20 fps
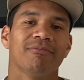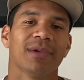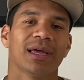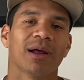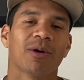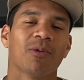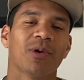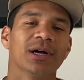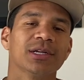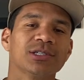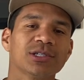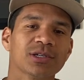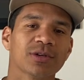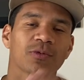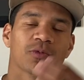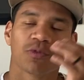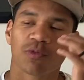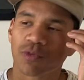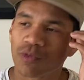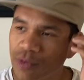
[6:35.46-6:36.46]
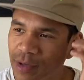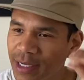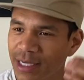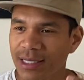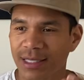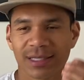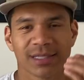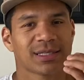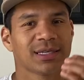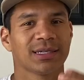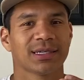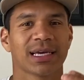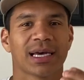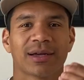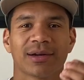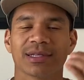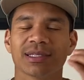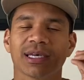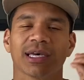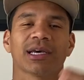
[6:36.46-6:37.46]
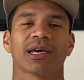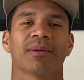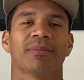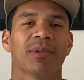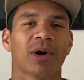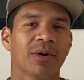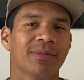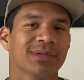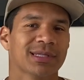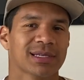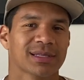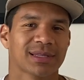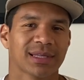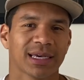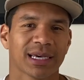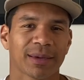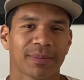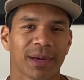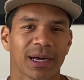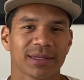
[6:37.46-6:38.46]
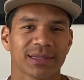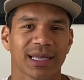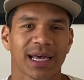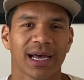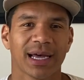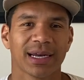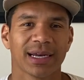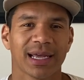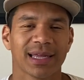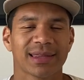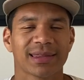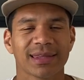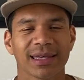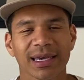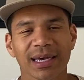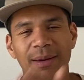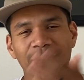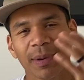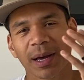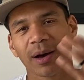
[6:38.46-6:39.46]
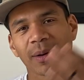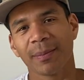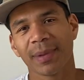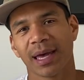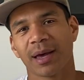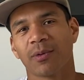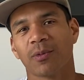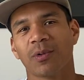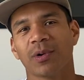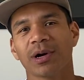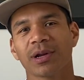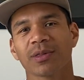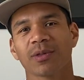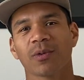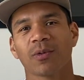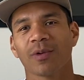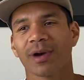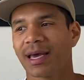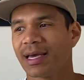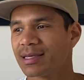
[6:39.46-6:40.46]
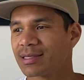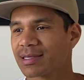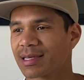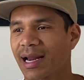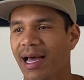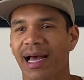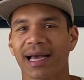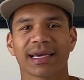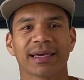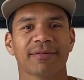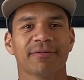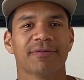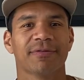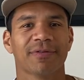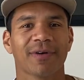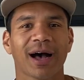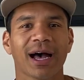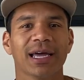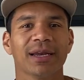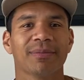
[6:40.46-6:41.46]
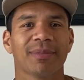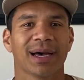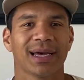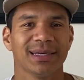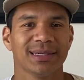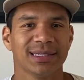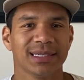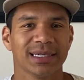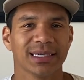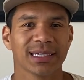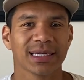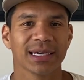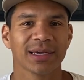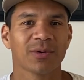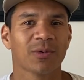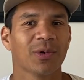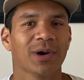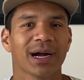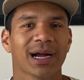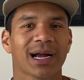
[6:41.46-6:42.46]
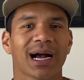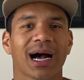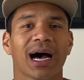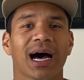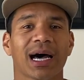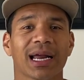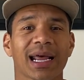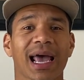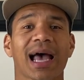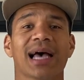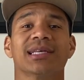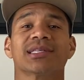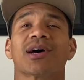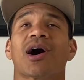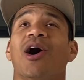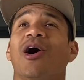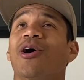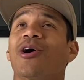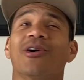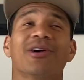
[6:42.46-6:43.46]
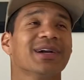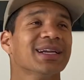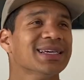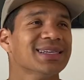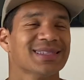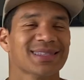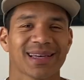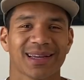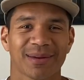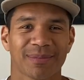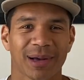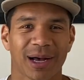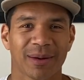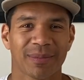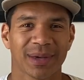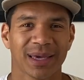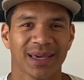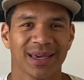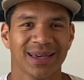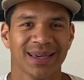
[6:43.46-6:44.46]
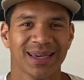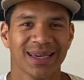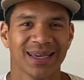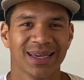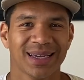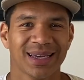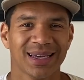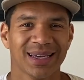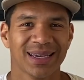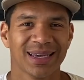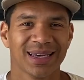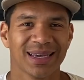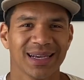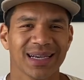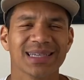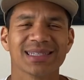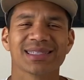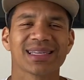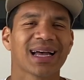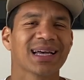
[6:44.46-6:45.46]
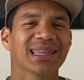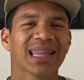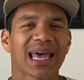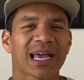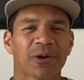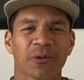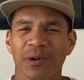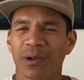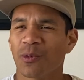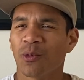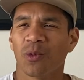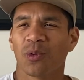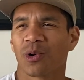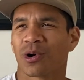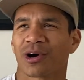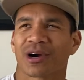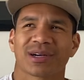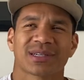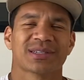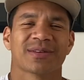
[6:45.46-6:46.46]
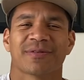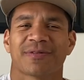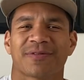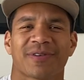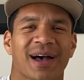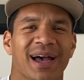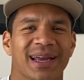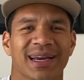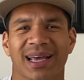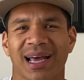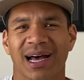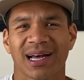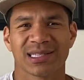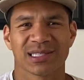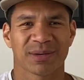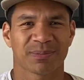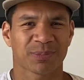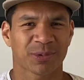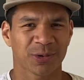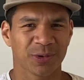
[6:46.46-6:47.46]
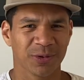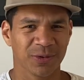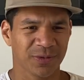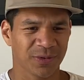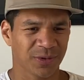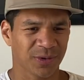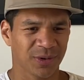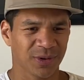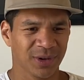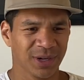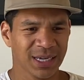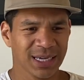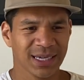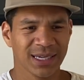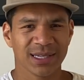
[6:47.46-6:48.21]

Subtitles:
And I want you to really sit down and take a moment to think about that. And think about, man, what are the ways that I can find my identity in what God has already said about me? It's not like we work to find God's approval.